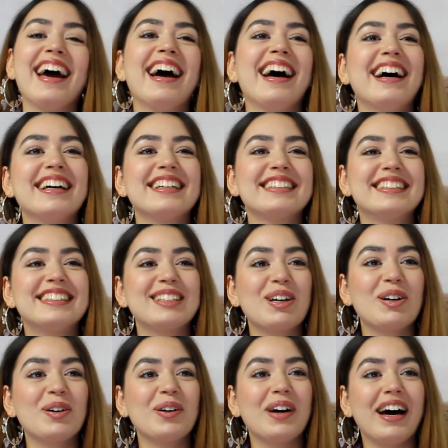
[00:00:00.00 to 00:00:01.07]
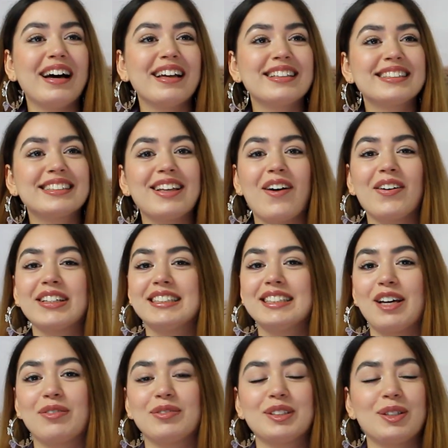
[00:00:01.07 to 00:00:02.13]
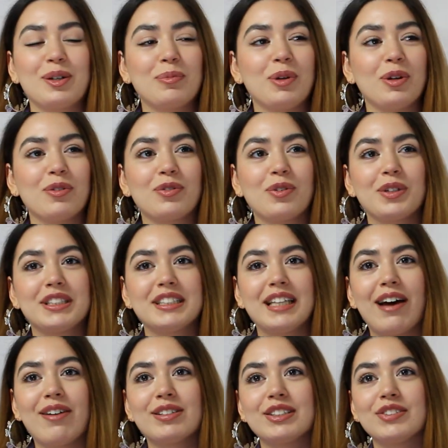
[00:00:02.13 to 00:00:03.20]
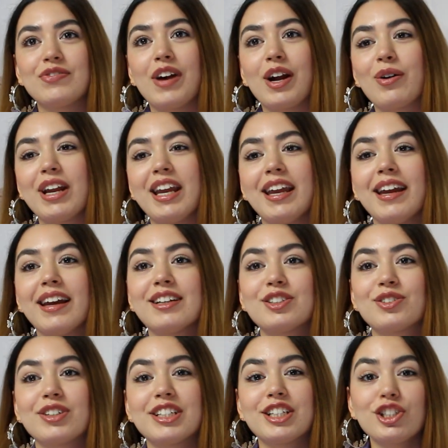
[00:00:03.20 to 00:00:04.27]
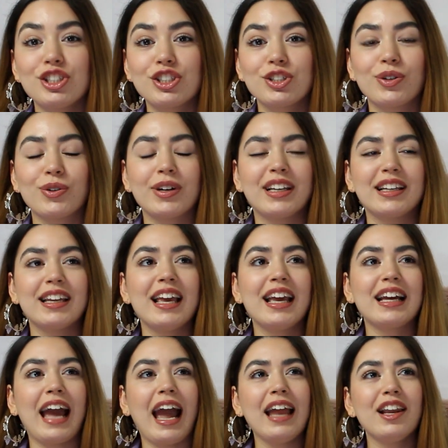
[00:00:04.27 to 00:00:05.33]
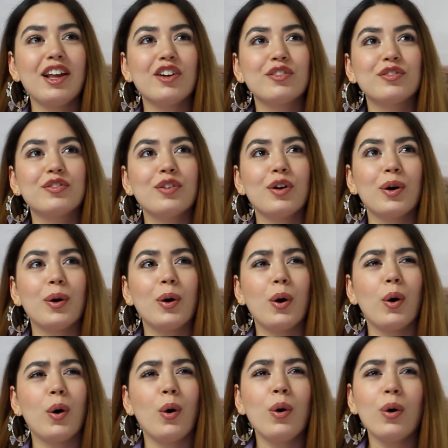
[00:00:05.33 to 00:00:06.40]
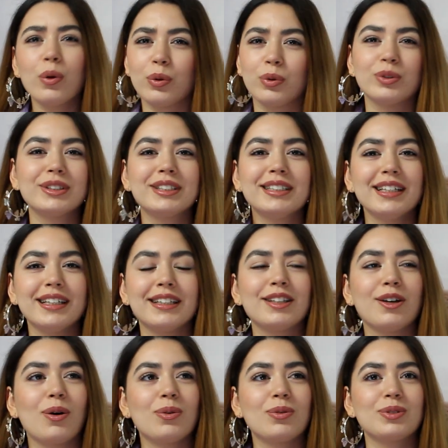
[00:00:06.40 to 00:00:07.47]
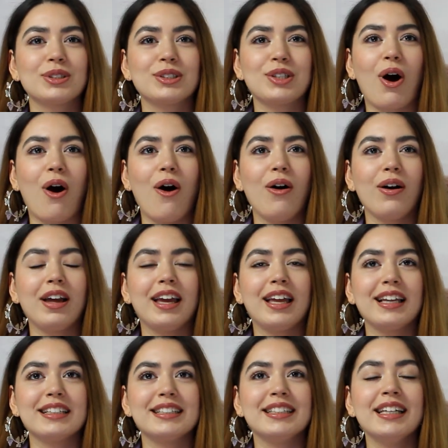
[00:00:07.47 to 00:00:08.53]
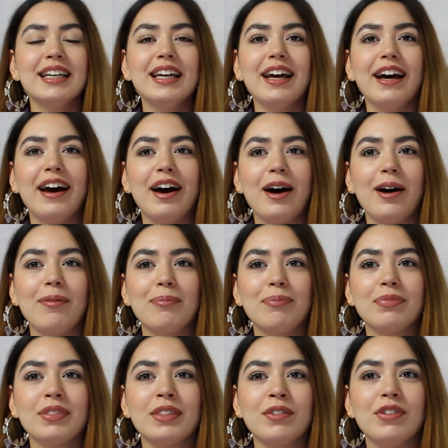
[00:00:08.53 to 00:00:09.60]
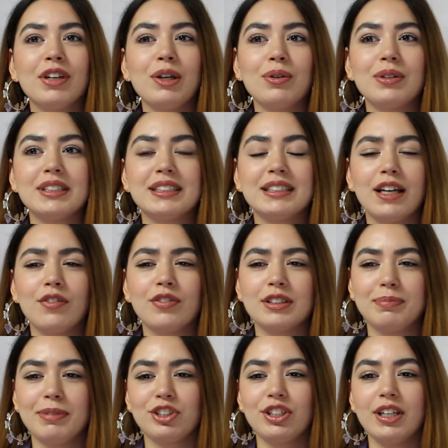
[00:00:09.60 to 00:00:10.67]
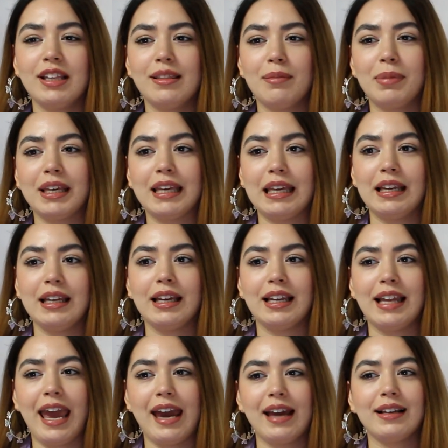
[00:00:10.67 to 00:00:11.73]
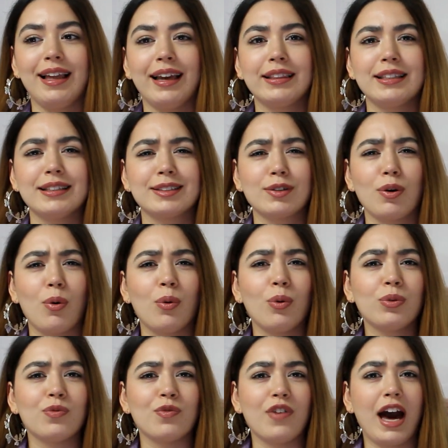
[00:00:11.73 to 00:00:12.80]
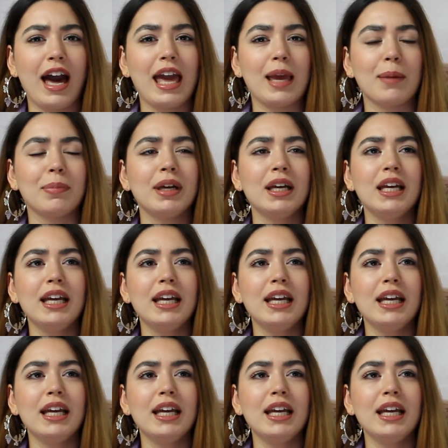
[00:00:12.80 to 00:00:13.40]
uh, so uh, the song itself is so beautiful. It sounds very traditional and kind of old, the whole song and um, the video itself, especially in the beginning, it had like this old vibe